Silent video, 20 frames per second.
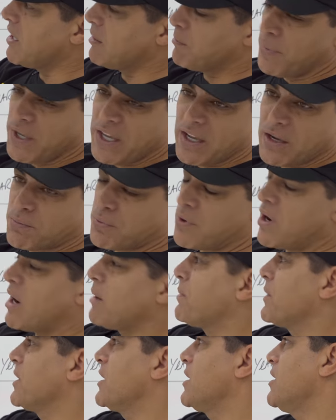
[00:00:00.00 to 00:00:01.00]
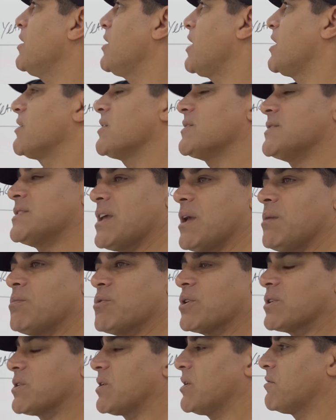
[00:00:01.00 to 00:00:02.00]
a bigger property at the same
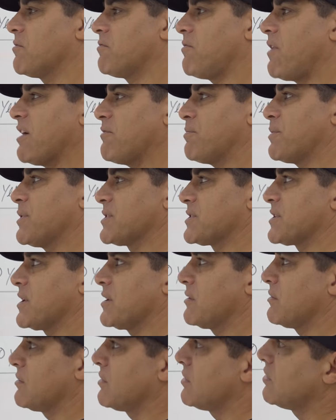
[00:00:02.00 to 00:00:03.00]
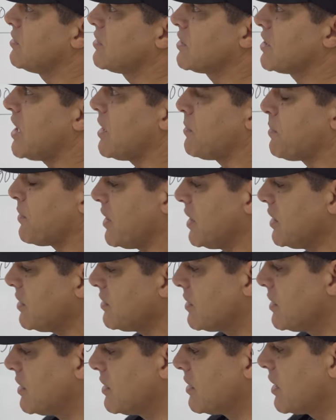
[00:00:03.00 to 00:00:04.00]
return, 5% cap
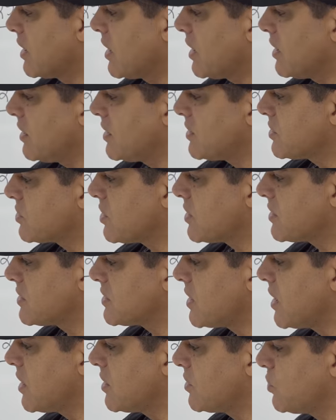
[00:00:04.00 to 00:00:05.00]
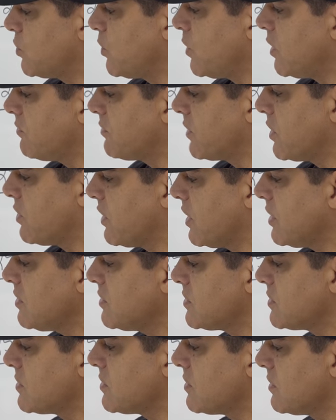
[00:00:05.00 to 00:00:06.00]
rate, and let's just say 12
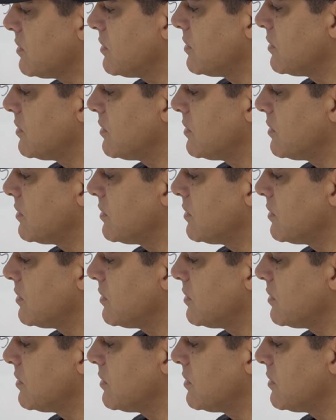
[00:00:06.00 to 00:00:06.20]
units